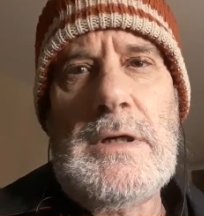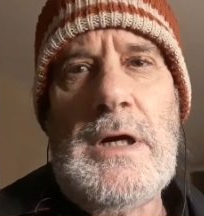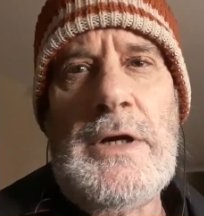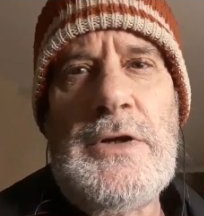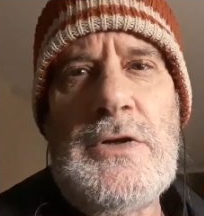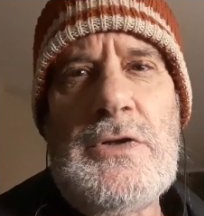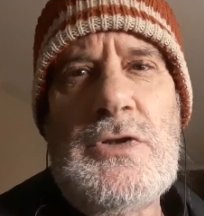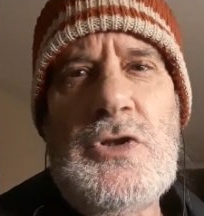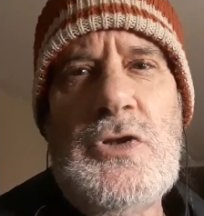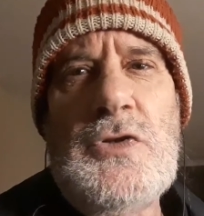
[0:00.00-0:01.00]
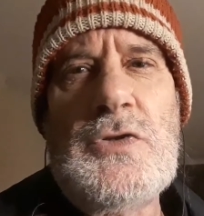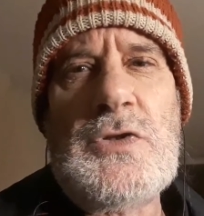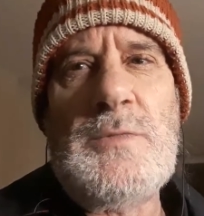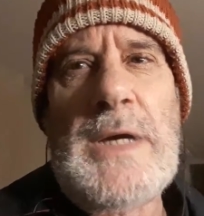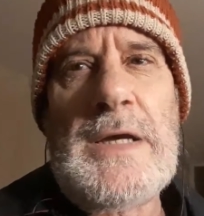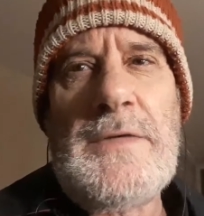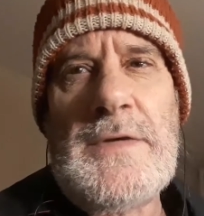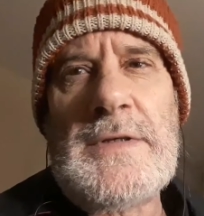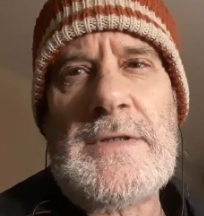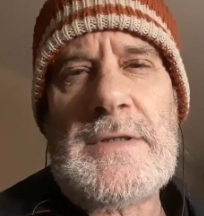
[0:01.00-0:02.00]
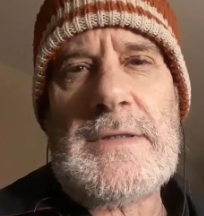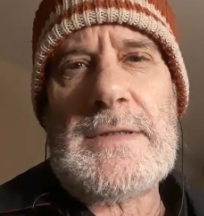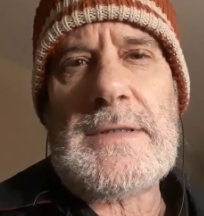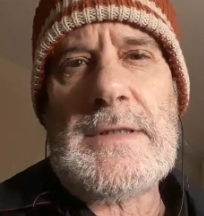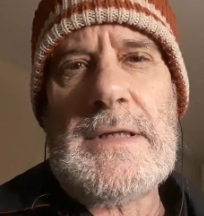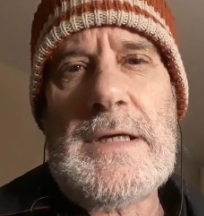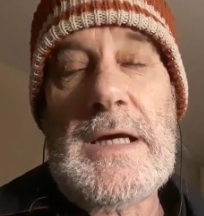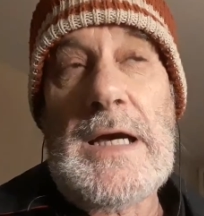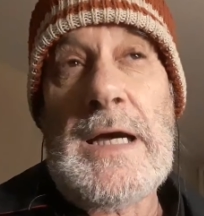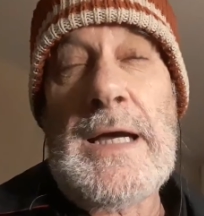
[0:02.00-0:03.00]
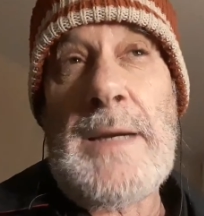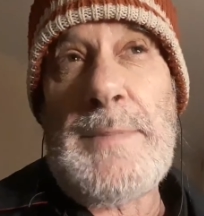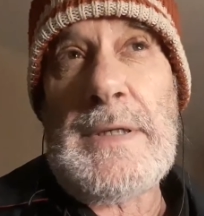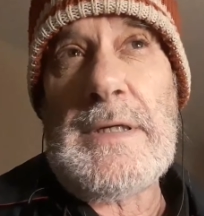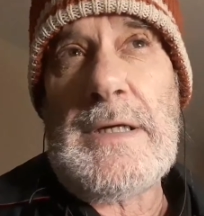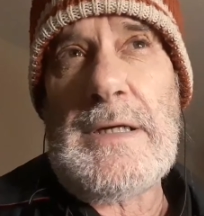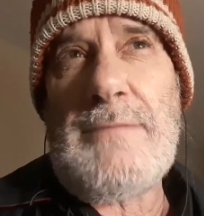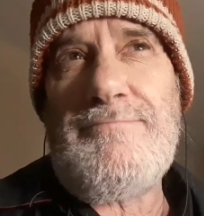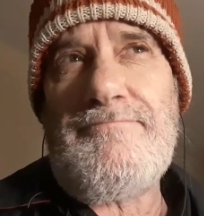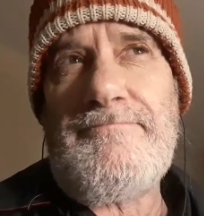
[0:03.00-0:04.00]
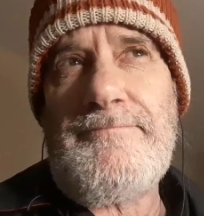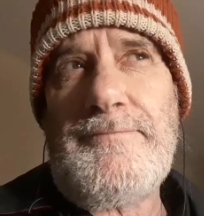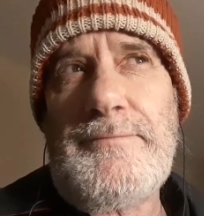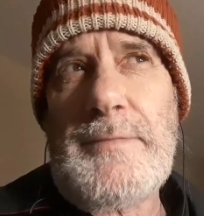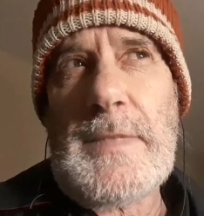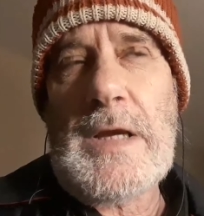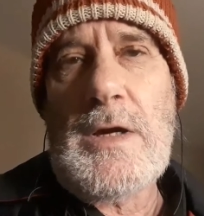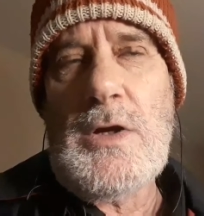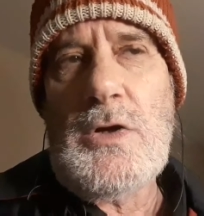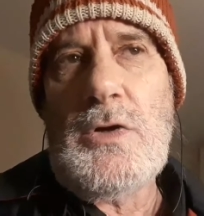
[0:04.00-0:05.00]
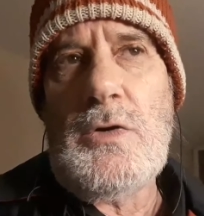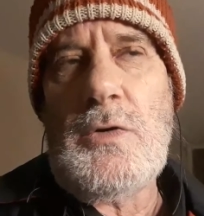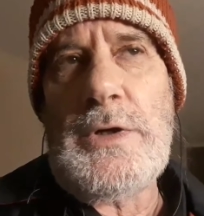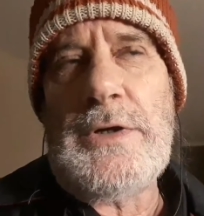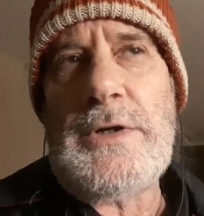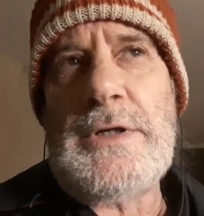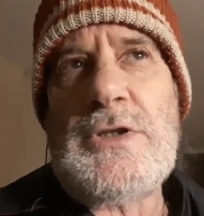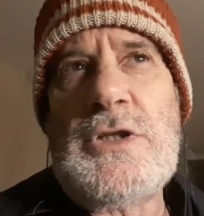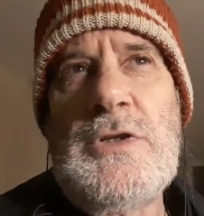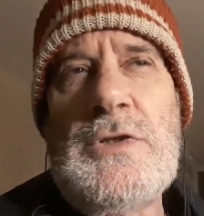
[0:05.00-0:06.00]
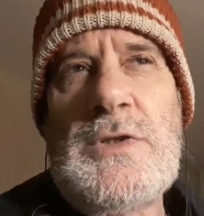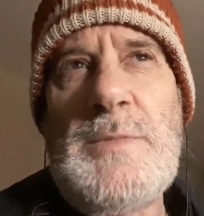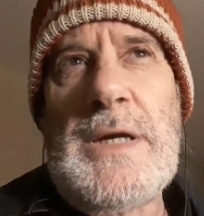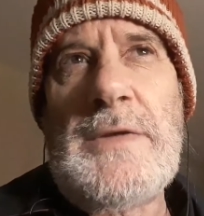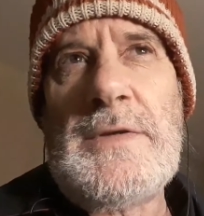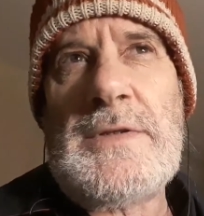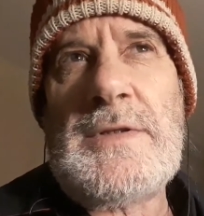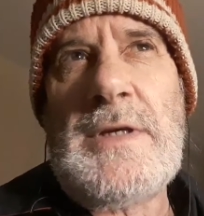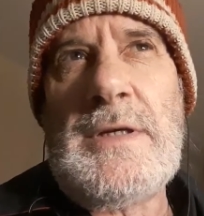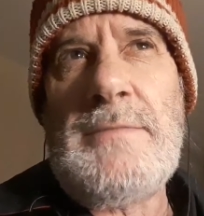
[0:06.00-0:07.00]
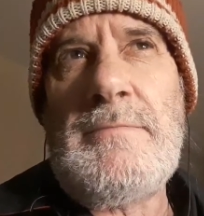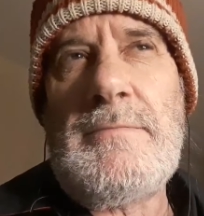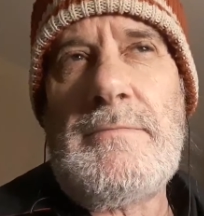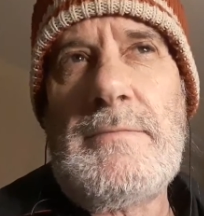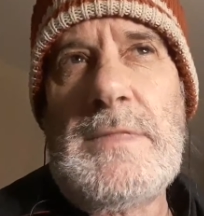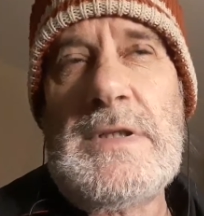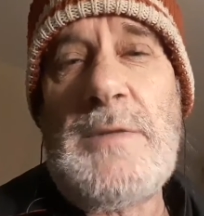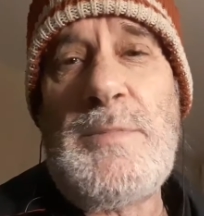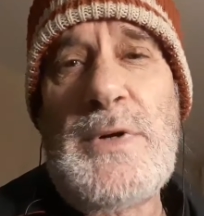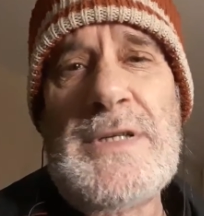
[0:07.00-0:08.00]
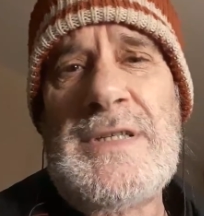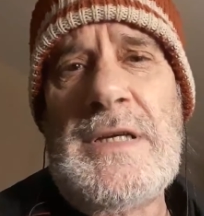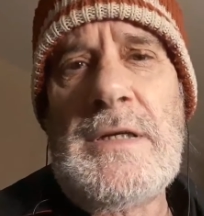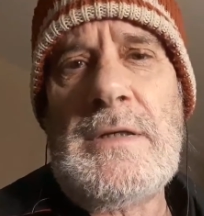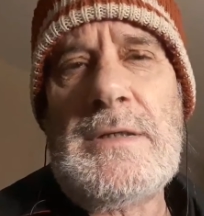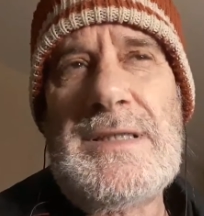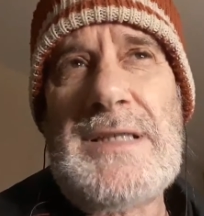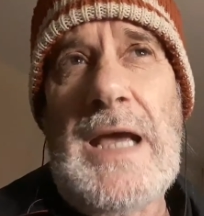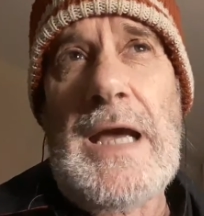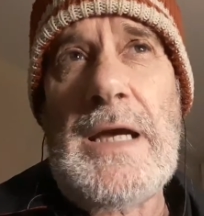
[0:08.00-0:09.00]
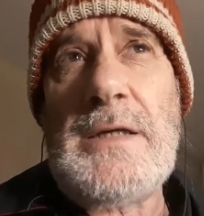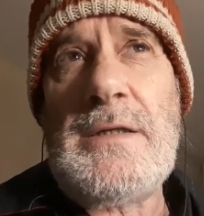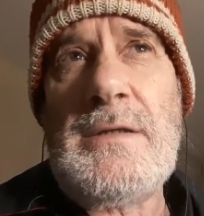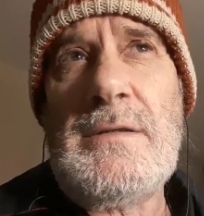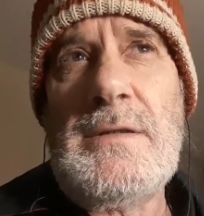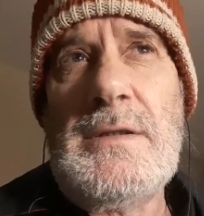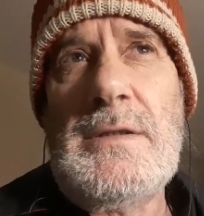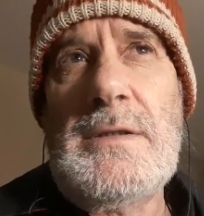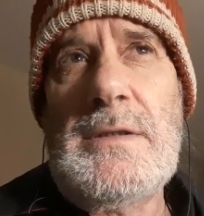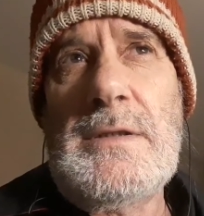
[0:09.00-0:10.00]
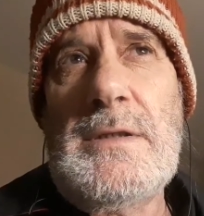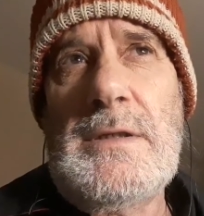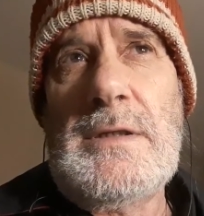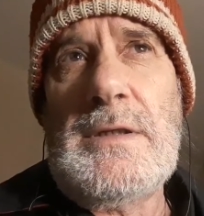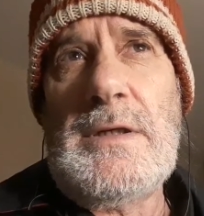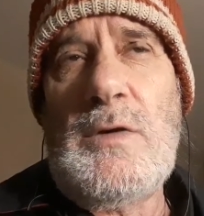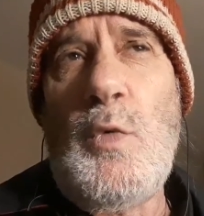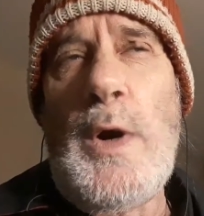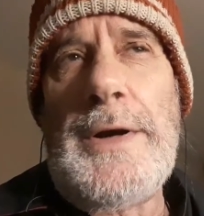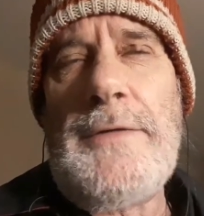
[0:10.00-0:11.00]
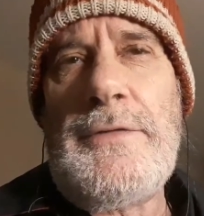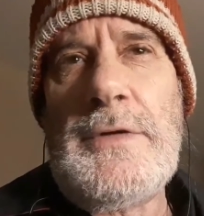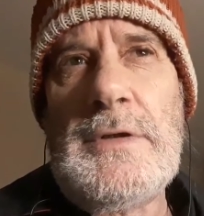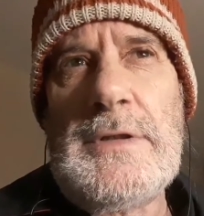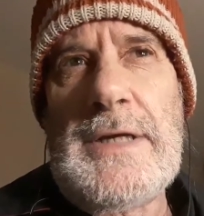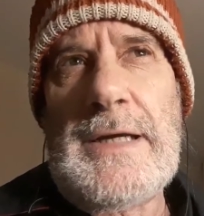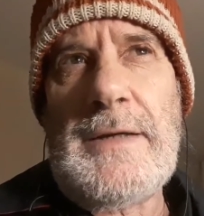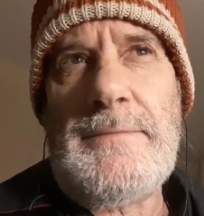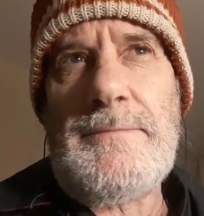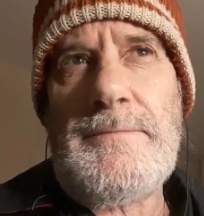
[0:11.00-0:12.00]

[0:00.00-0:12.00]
Are you going to choose to make this a happy day, or are you going to choose to make this a depressing, sad, worryful day?